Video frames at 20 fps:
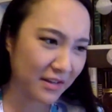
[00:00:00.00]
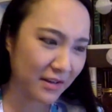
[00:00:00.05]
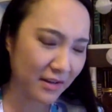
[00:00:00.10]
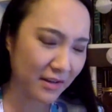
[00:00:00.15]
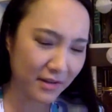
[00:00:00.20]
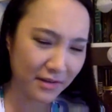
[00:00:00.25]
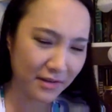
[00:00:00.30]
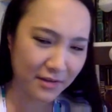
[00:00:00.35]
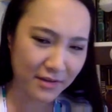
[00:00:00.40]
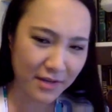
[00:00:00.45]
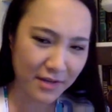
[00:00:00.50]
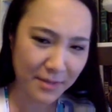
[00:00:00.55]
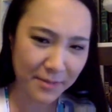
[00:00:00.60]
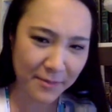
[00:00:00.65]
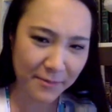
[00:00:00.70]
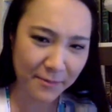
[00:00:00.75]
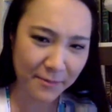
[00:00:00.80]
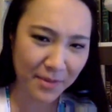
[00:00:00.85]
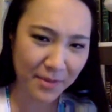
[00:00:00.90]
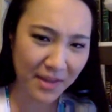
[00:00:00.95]
a type
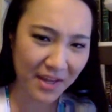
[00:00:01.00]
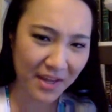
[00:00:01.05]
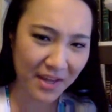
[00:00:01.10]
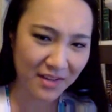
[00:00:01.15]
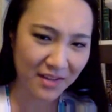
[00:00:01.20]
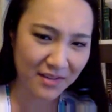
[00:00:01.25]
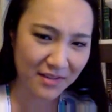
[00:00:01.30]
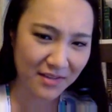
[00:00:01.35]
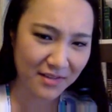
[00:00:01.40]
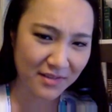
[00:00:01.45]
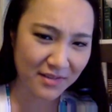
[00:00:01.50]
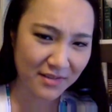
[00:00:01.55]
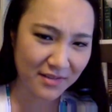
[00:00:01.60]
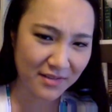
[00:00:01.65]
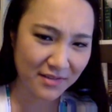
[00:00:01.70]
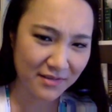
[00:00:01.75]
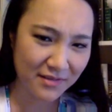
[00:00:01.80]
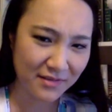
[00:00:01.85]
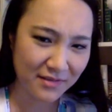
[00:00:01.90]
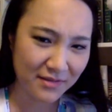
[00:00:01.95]
of plant.
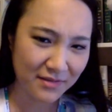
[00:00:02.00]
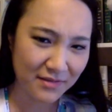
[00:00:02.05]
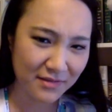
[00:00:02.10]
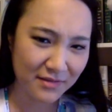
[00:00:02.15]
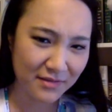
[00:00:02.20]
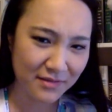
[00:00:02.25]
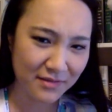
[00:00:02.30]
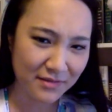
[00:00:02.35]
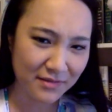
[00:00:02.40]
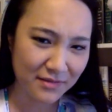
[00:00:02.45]
It